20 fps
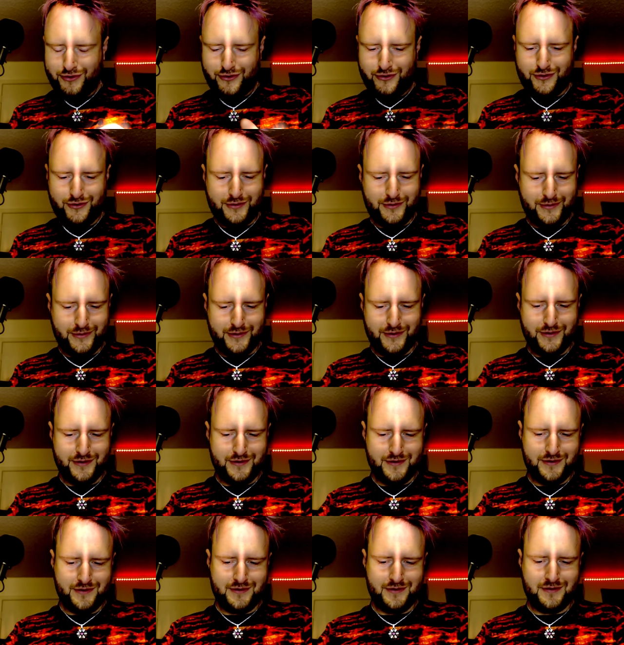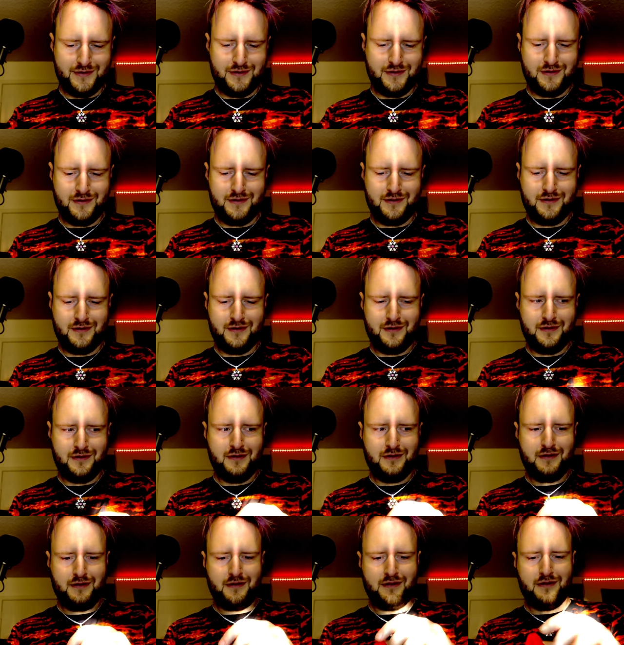
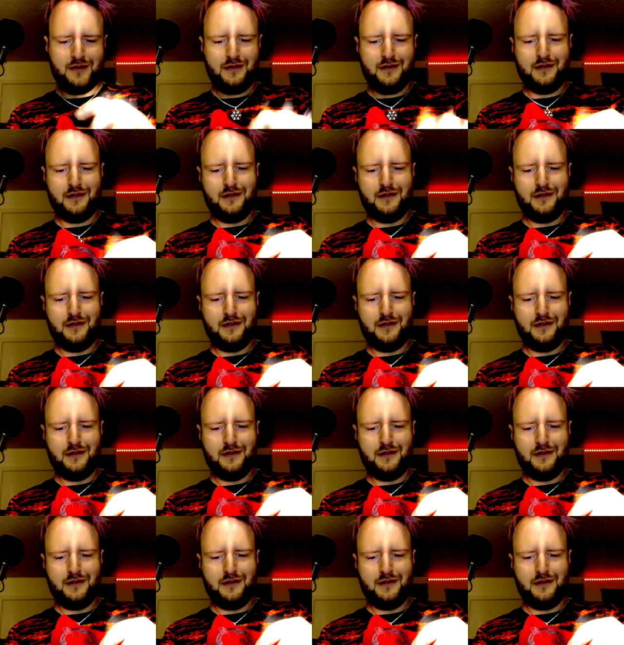(no one is talking)